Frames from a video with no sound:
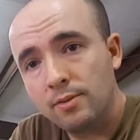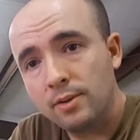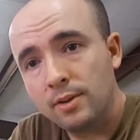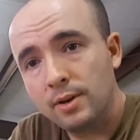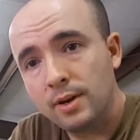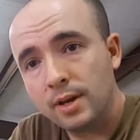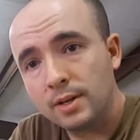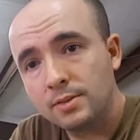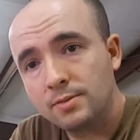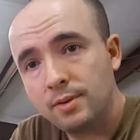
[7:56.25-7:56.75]
the
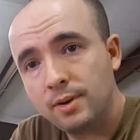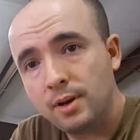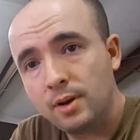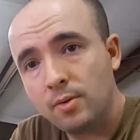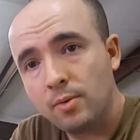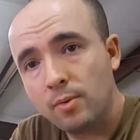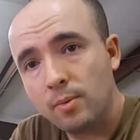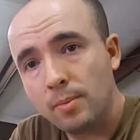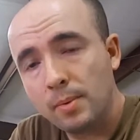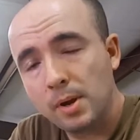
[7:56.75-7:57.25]
next video
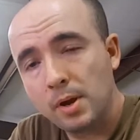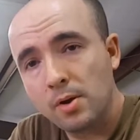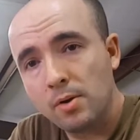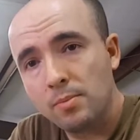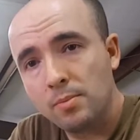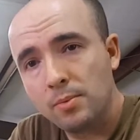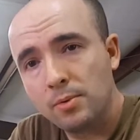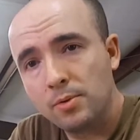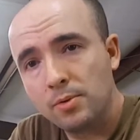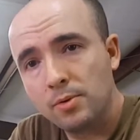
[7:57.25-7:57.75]
where we'll be
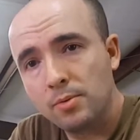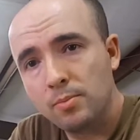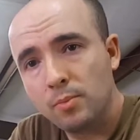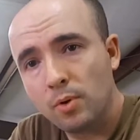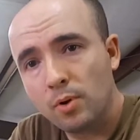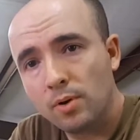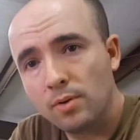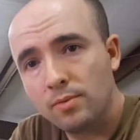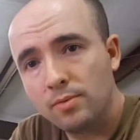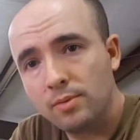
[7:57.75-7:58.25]
going through
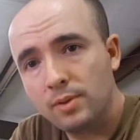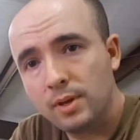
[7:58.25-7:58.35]
more of